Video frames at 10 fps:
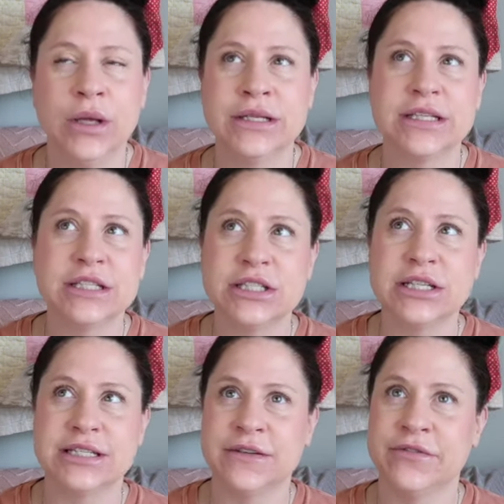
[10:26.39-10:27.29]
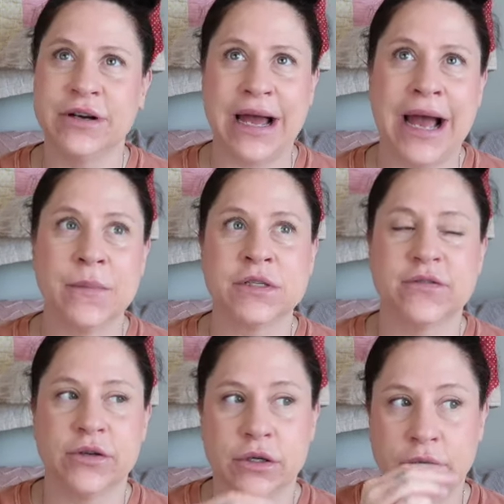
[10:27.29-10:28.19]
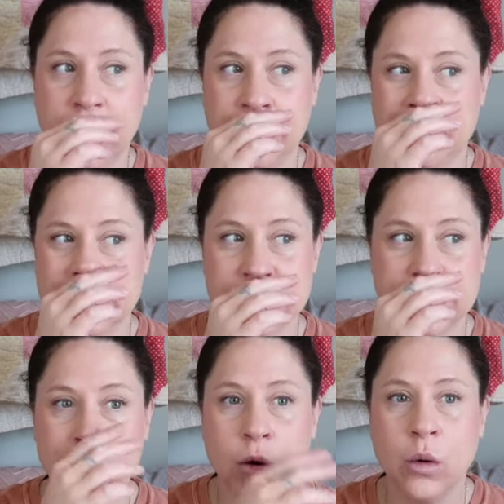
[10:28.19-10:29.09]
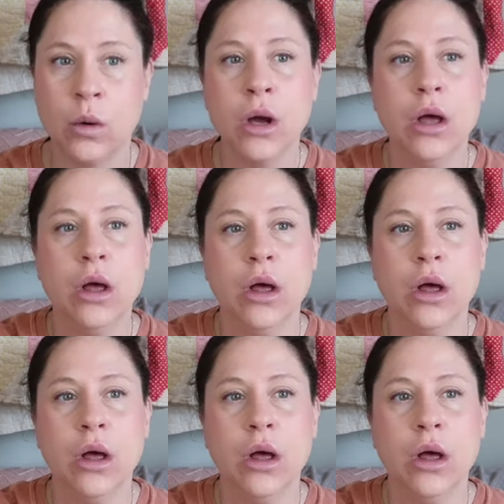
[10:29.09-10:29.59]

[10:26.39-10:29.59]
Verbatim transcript: It's just a different atmosphere, and we're so